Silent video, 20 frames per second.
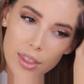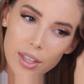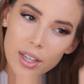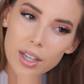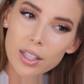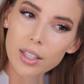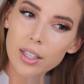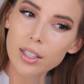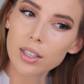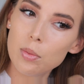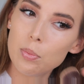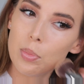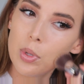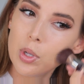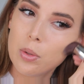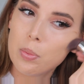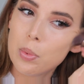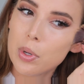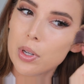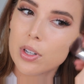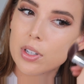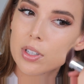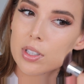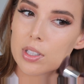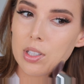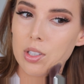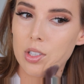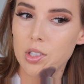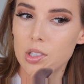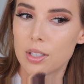I think I like the Beauty Blender
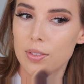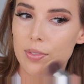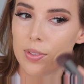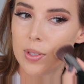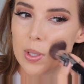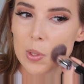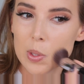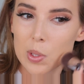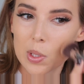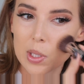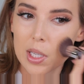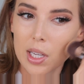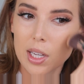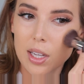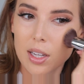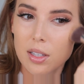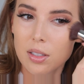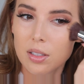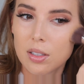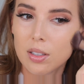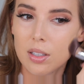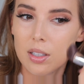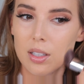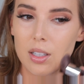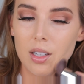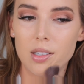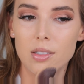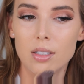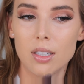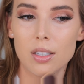because it just feels like,
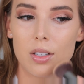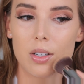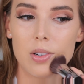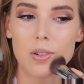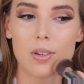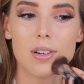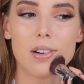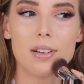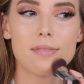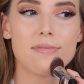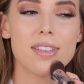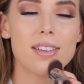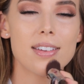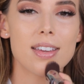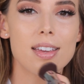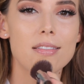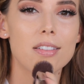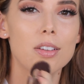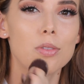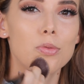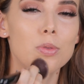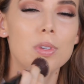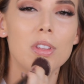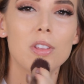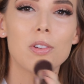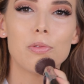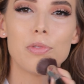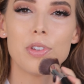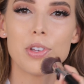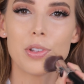I don't know, I feel like it gives me
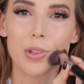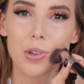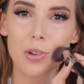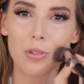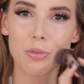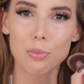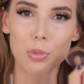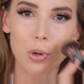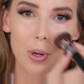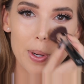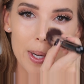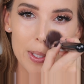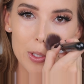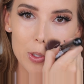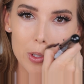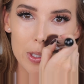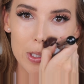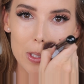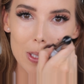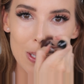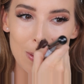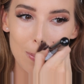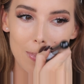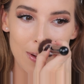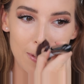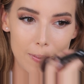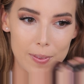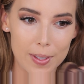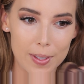the feeling of more hydration on my